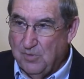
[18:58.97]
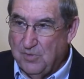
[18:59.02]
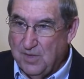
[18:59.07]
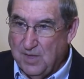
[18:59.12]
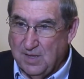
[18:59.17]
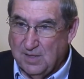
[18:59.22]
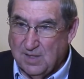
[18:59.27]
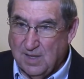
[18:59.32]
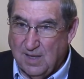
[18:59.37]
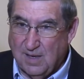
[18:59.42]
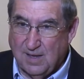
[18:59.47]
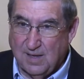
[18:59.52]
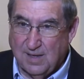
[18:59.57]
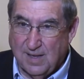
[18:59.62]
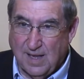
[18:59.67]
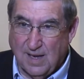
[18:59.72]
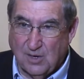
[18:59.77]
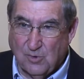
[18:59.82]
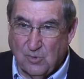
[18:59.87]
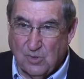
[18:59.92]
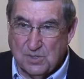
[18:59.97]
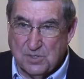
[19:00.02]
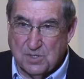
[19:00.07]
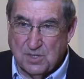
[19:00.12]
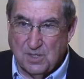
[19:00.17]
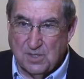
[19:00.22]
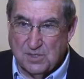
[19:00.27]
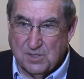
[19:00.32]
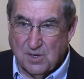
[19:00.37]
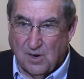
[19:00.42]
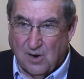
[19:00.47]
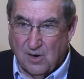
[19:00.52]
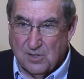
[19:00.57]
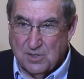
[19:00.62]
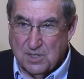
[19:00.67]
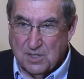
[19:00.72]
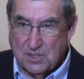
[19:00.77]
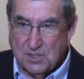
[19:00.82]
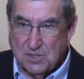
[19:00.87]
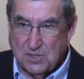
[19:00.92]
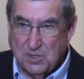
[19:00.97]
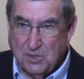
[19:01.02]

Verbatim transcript: think that, that Christians are just